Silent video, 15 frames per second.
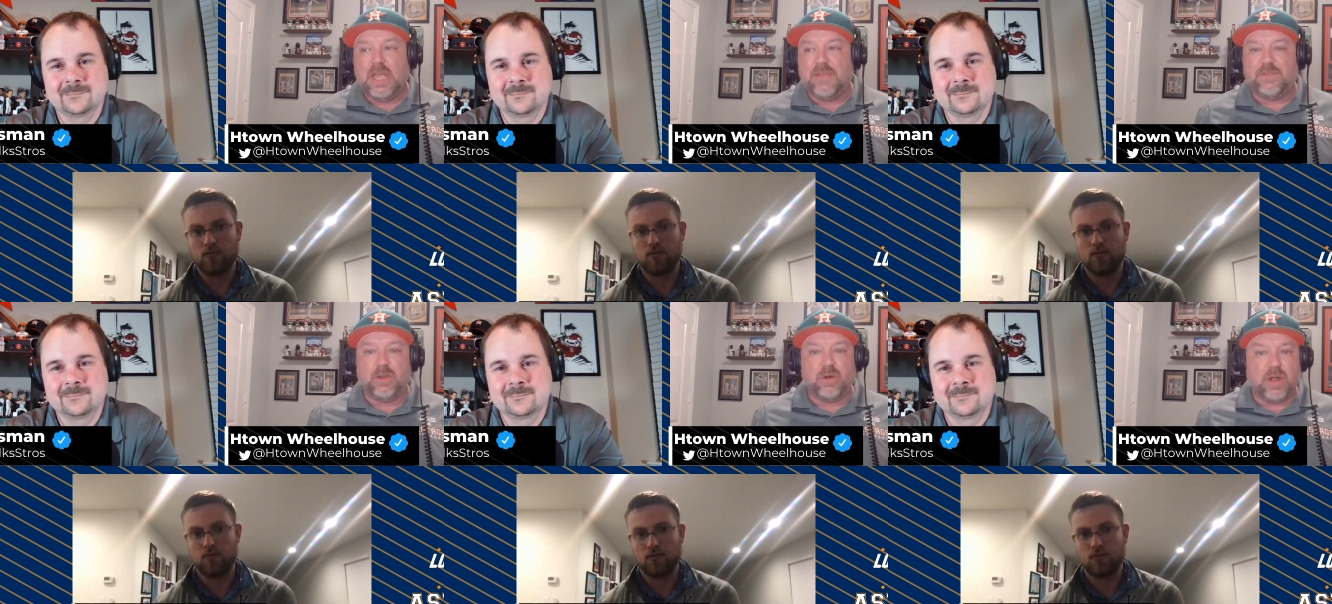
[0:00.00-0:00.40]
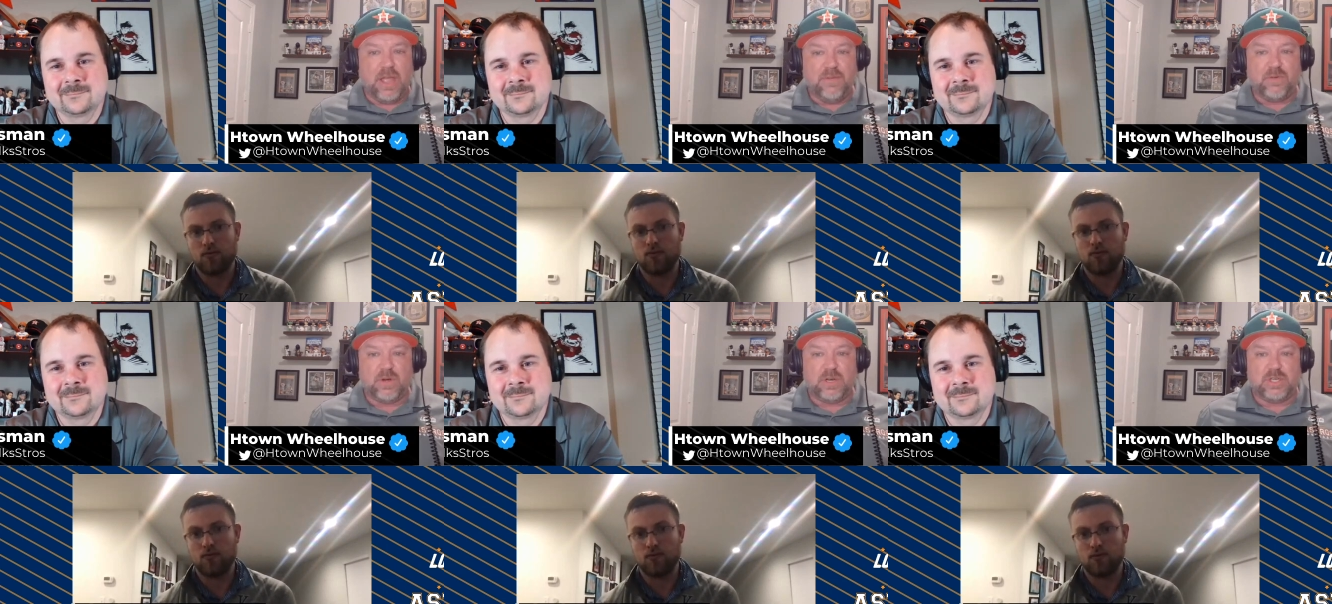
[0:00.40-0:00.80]
Speaker 1: If you're
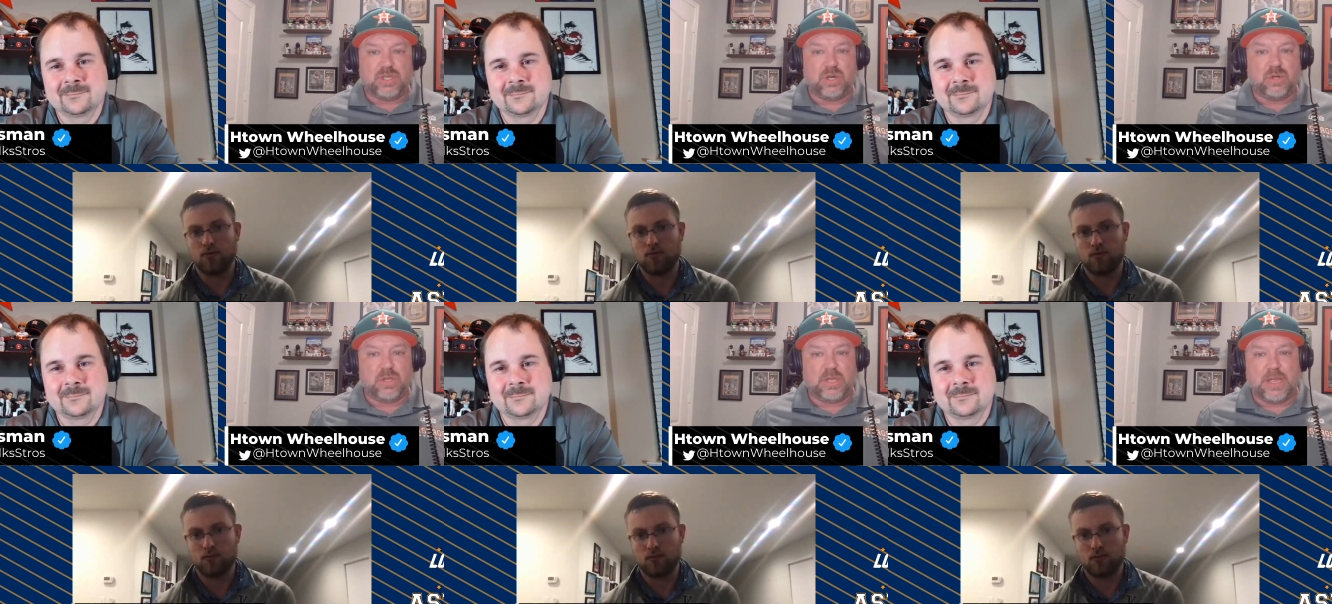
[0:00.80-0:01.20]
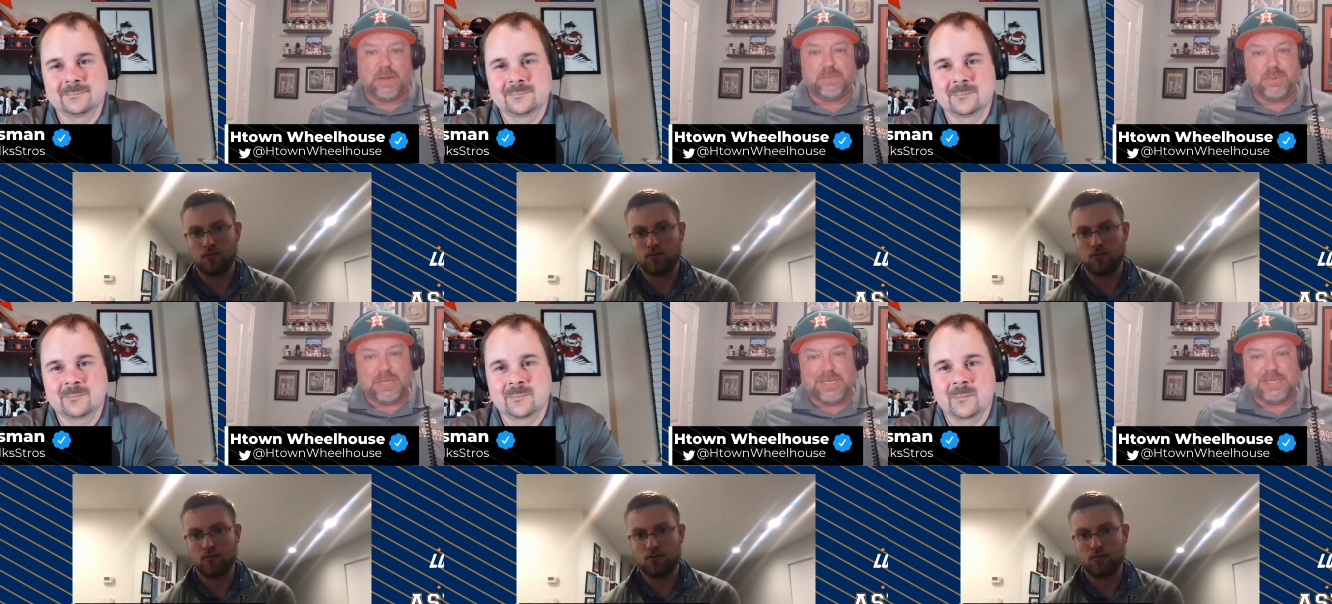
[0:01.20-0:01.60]
ever in
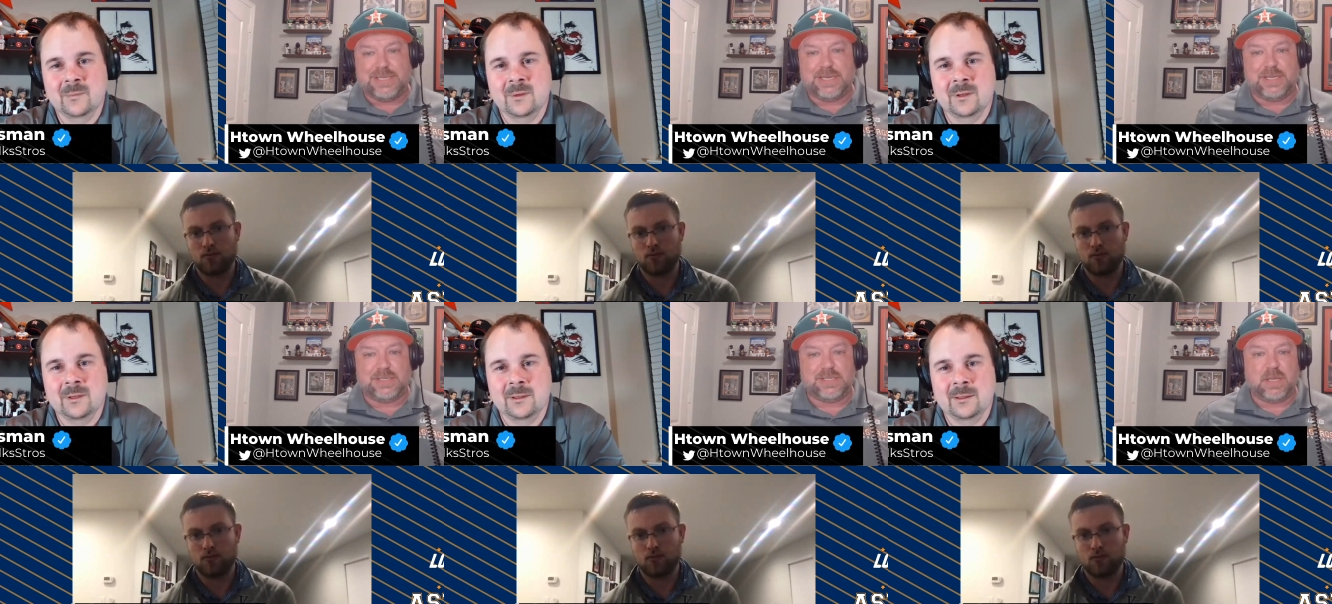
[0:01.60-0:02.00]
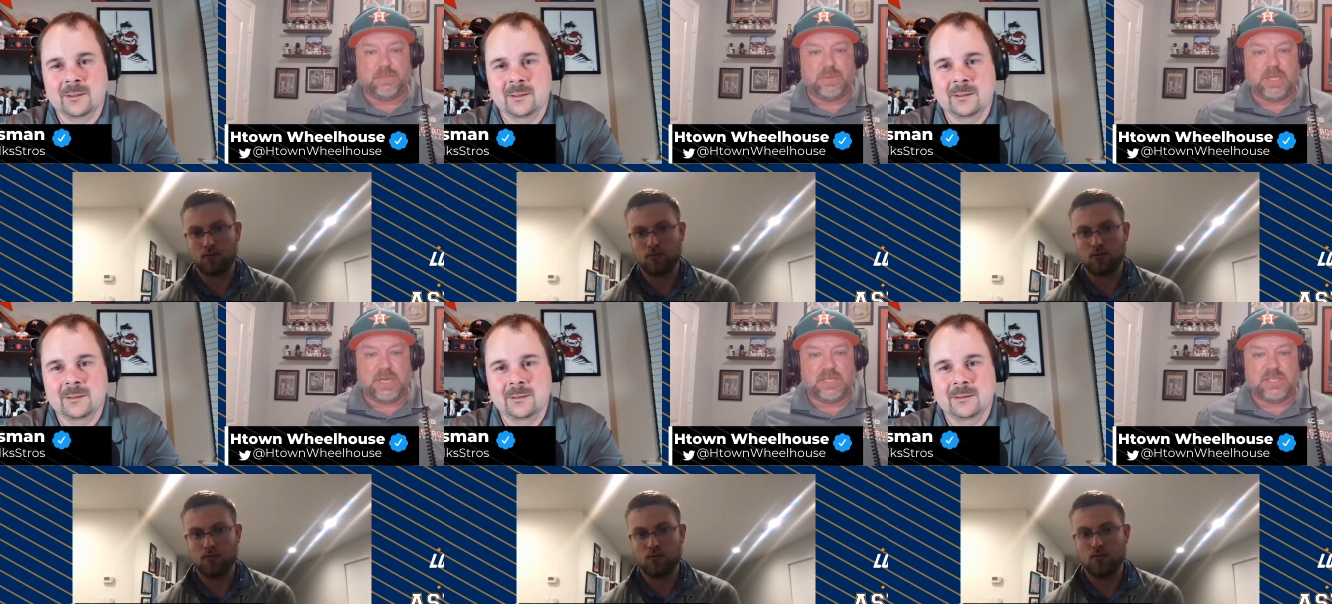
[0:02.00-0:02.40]
Sugarland, please hit us
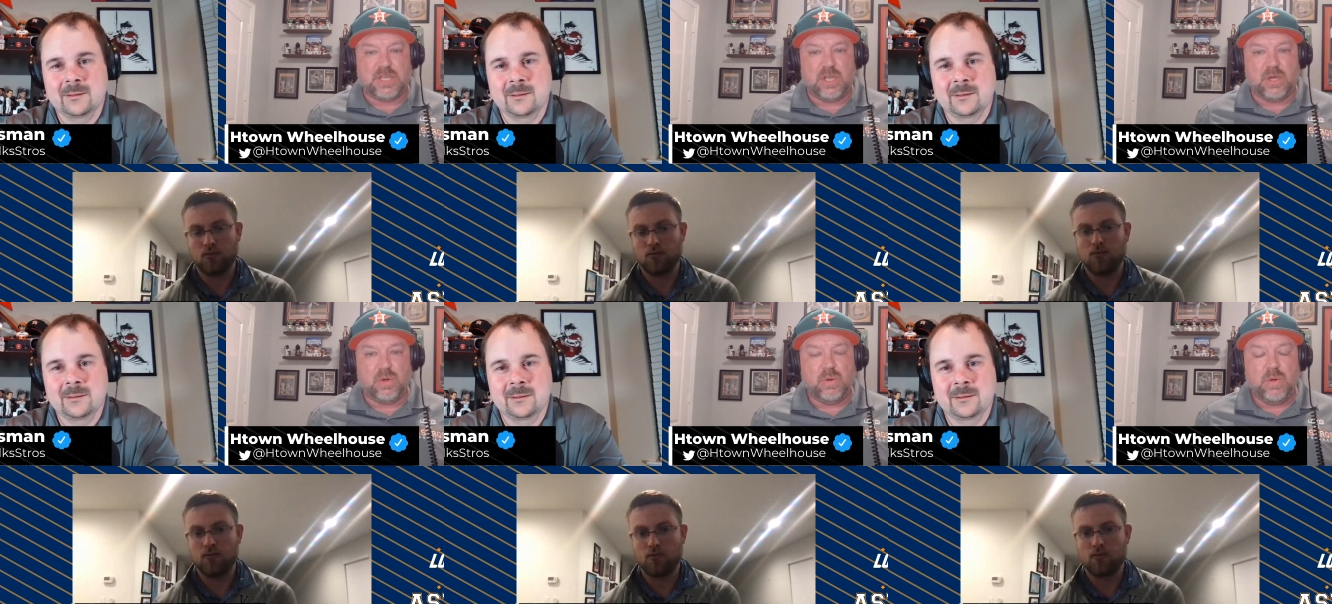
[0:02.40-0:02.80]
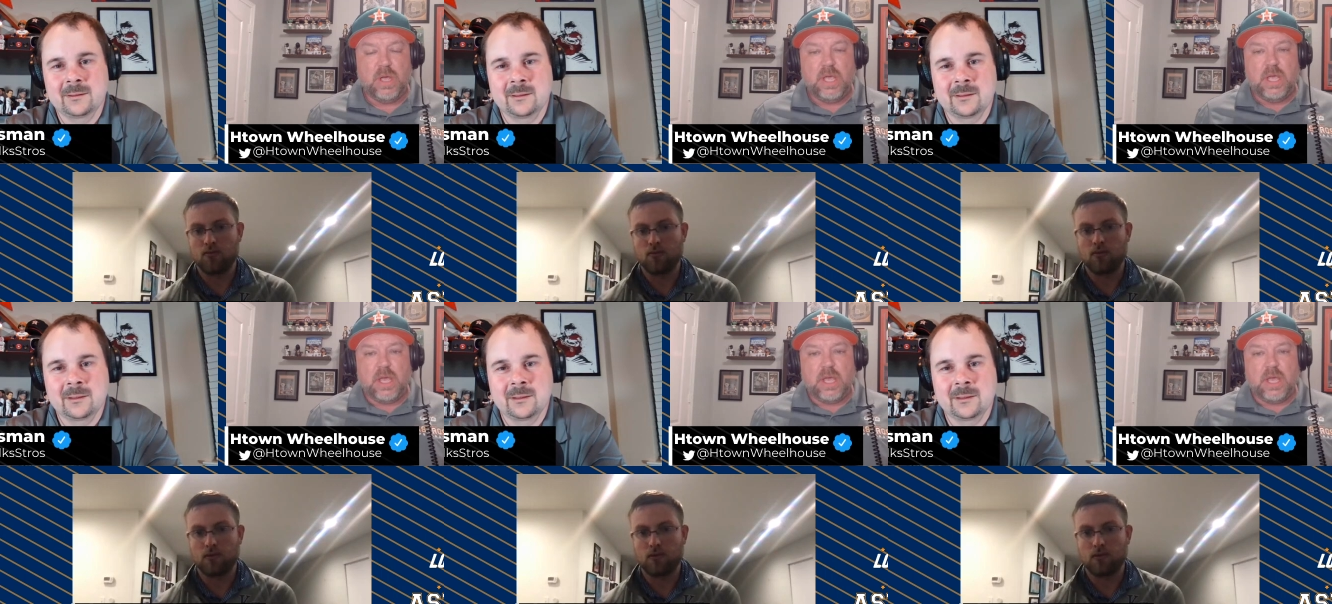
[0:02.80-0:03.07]
up. Let us know.